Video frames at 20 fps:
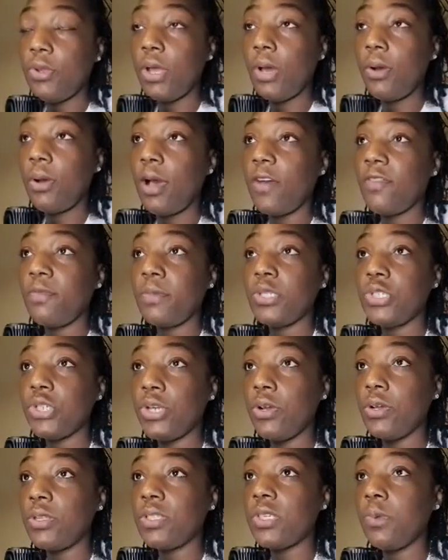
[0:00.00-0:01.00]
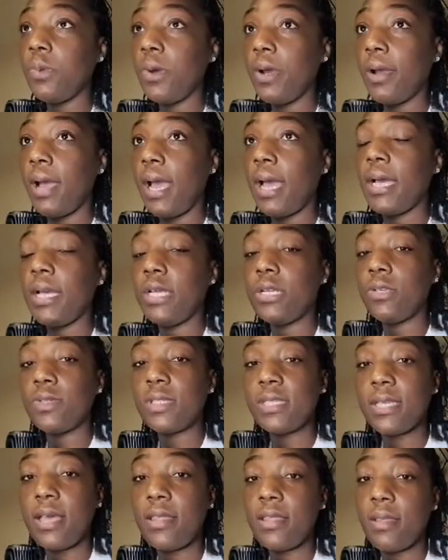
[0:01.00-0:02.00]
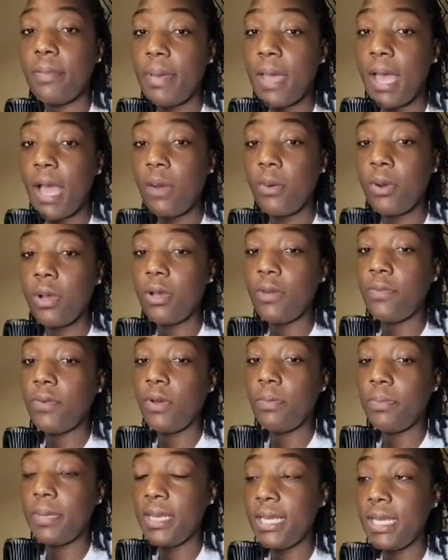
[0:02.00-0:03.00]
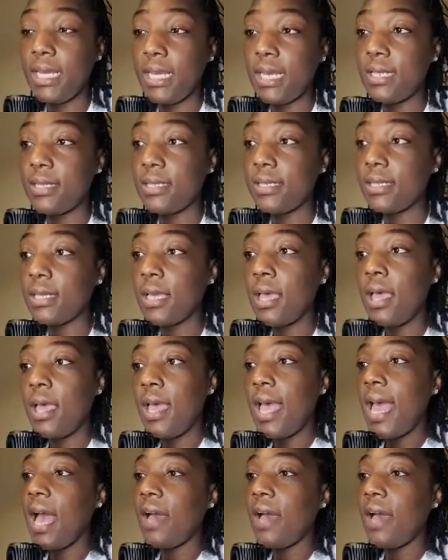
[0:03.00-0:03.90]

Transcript: I've matured to where I understand the power of obedience.